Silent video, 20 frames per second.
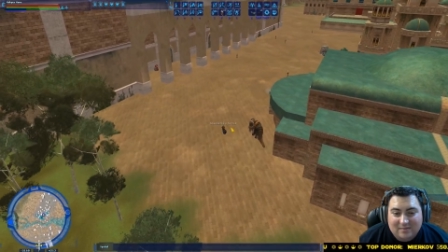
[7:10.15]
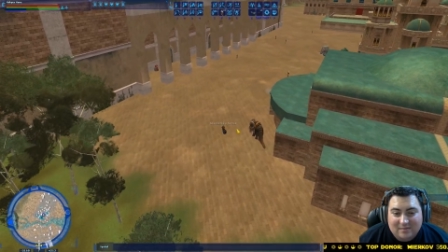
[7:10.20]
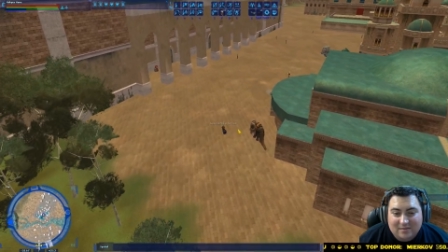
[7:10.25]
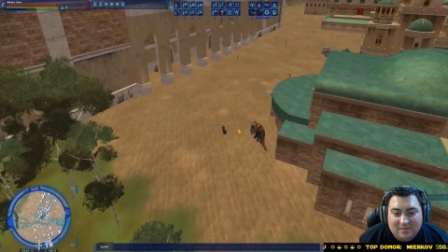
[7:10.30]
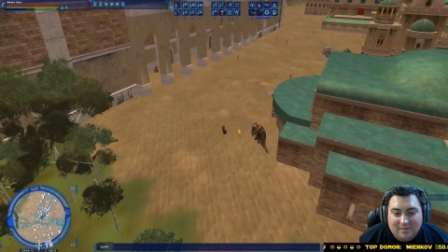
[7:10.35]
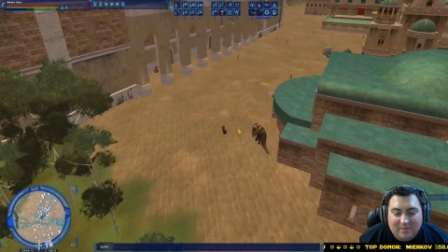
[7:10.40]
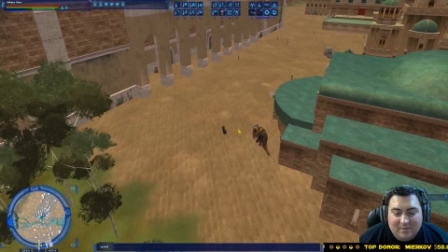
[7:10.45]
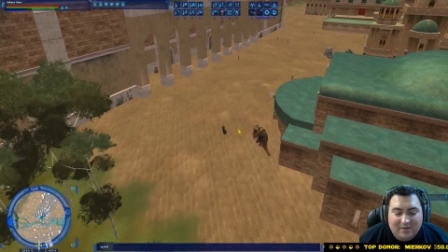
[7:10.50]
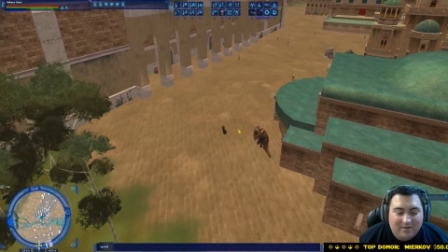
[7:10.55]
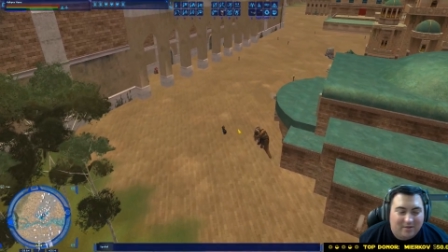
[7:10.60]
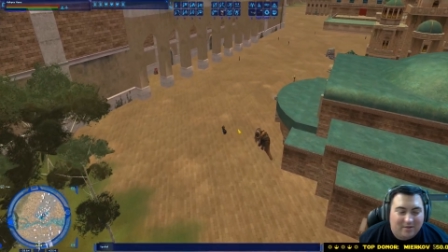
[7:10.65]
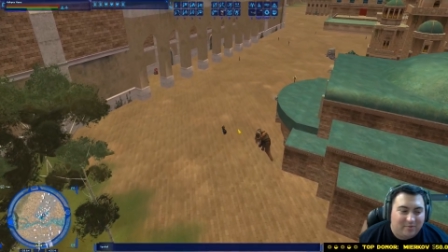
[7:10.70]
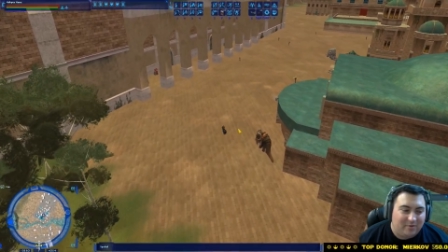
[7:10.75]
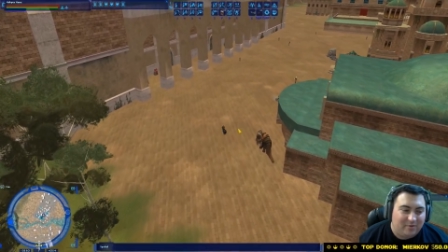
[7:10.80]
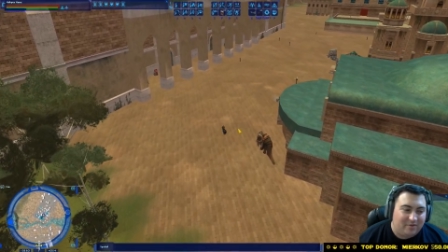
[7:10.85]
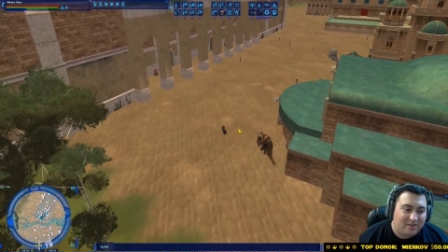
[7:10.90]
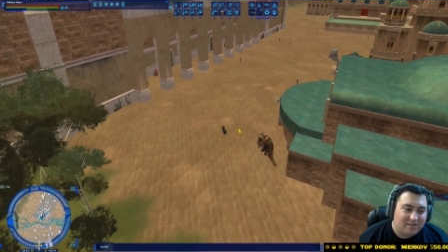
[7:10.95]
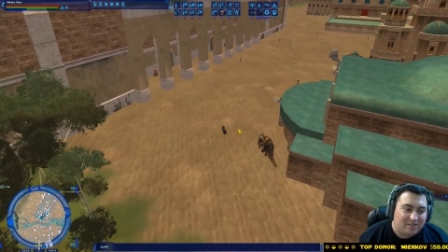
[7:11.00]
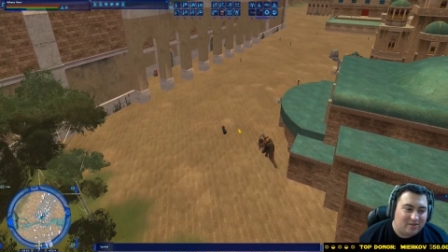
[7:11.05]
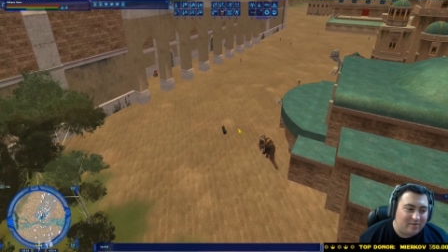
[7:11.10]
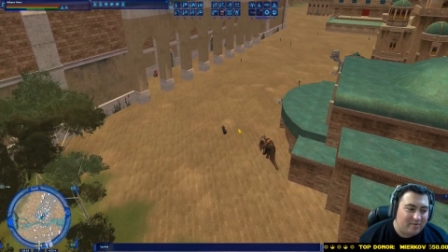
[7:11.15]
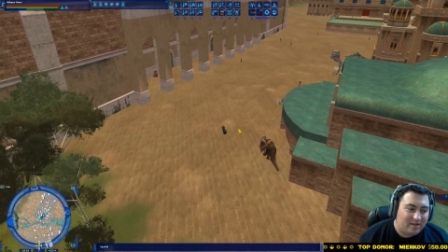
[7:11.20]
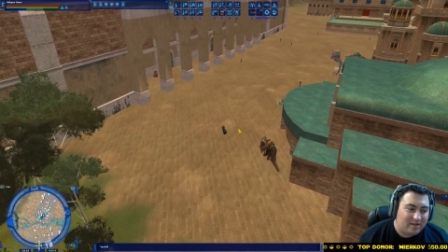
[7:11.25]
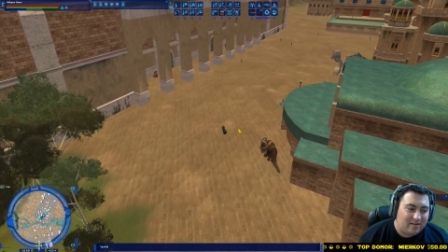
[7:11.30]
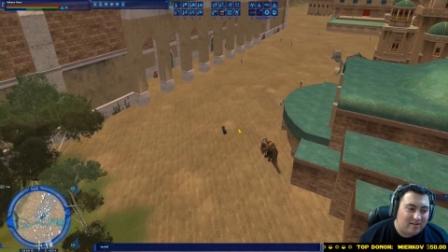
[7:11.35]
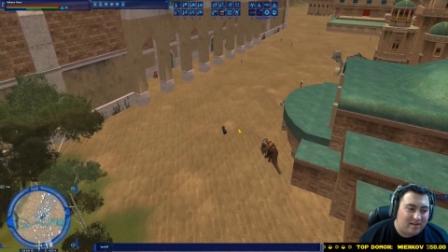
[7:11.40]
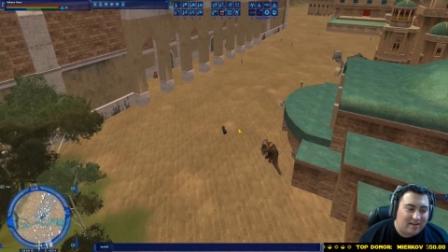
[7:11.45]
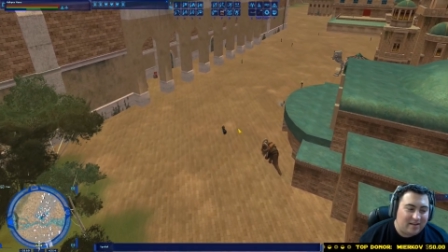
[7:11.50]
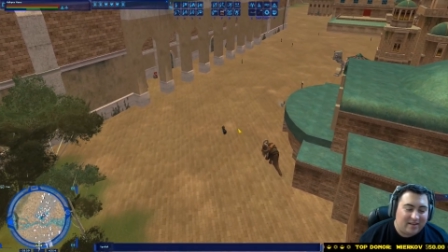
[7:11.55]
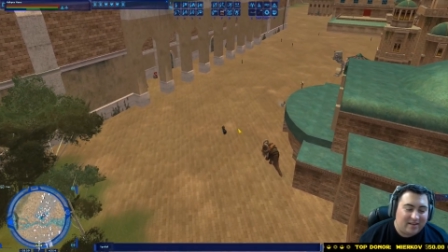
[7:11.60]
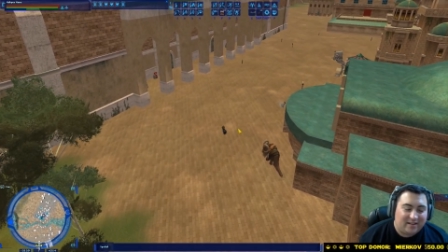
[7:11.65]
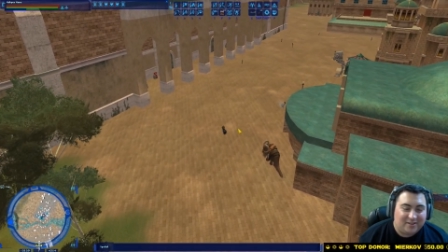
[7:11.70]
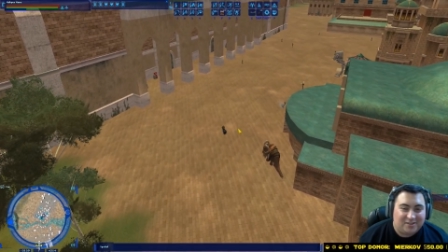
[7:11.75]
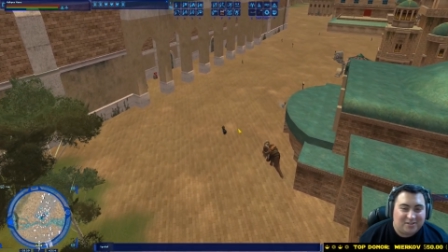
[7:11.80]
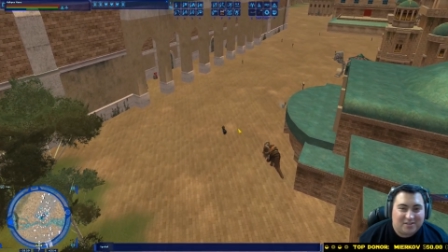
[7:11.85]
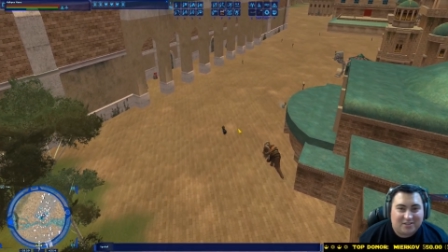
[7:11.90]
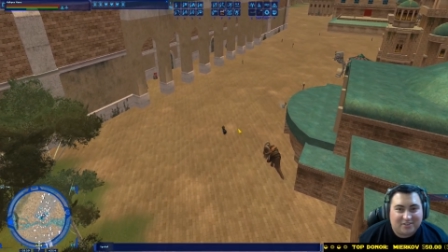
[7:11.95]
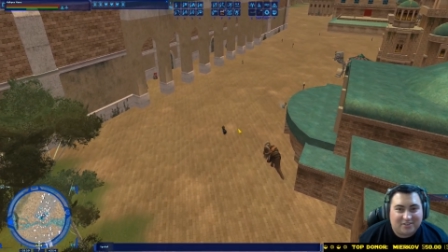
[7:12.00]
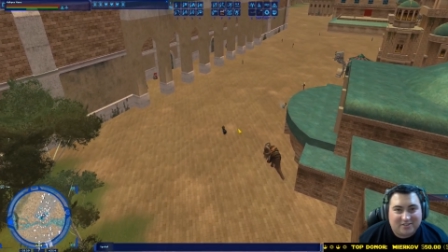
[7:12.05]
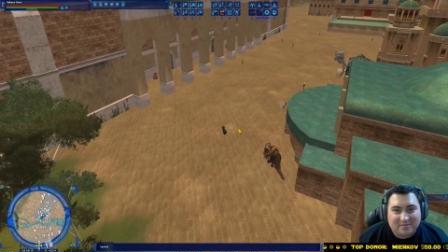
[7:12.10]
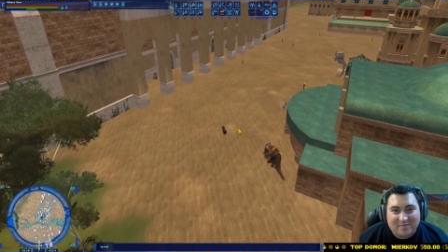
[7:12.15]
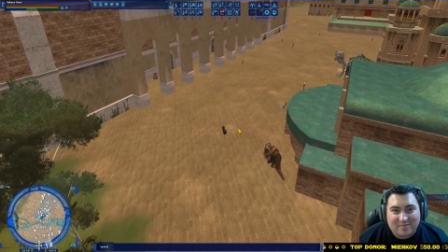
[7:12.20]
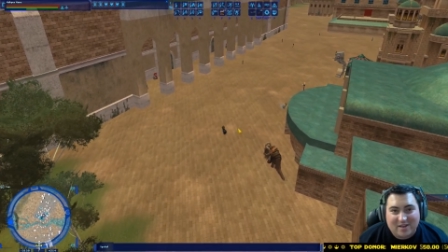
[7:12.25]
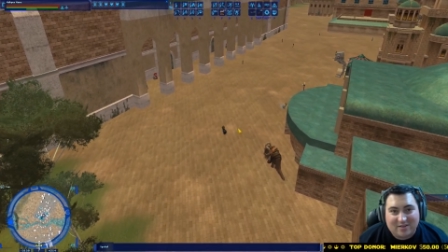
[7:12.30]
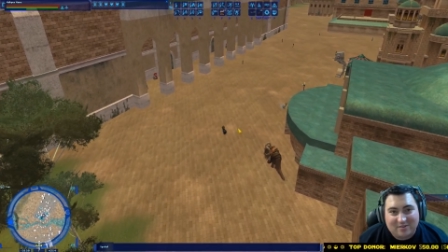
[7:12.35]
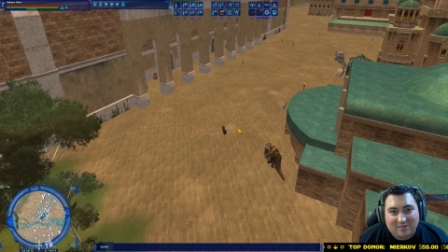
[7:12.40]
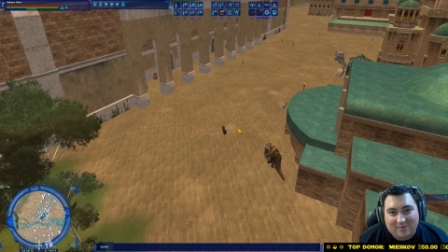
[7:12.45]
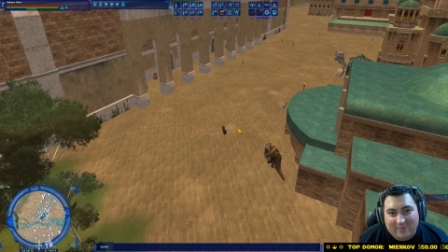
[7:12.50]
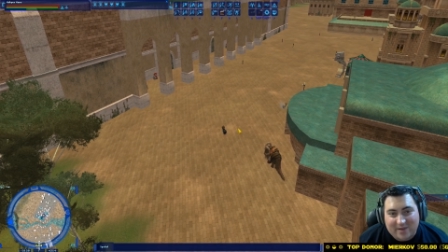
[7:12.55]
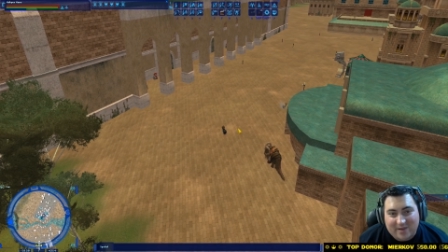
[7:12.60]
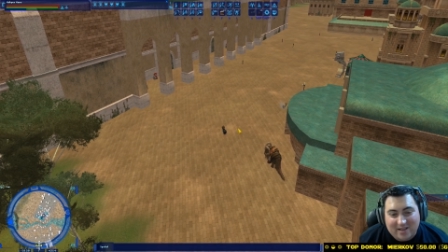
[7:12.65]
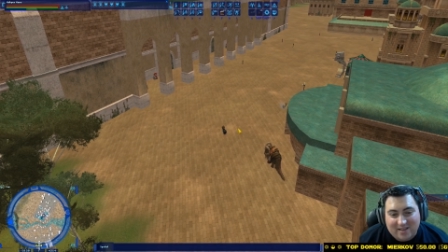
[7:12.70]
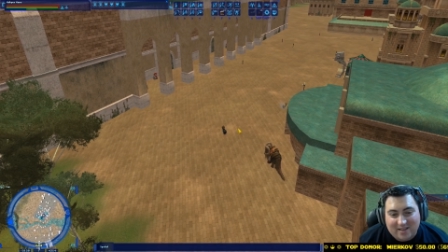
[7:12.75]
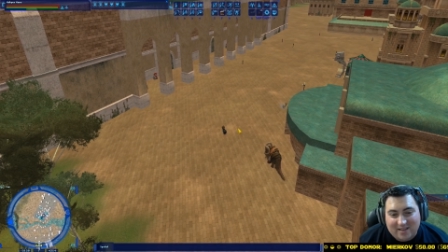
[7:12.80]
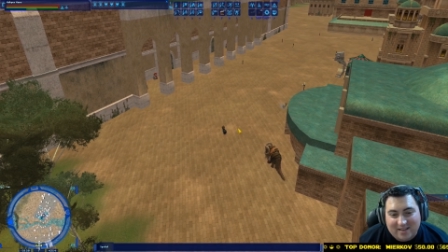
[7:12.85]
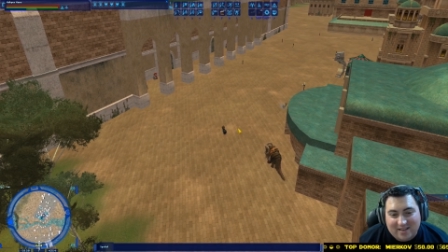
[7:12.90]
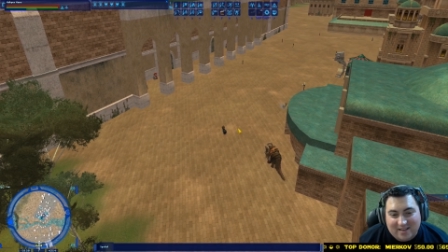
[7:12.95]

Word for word: let me let me restart my client and change this back to the way I like it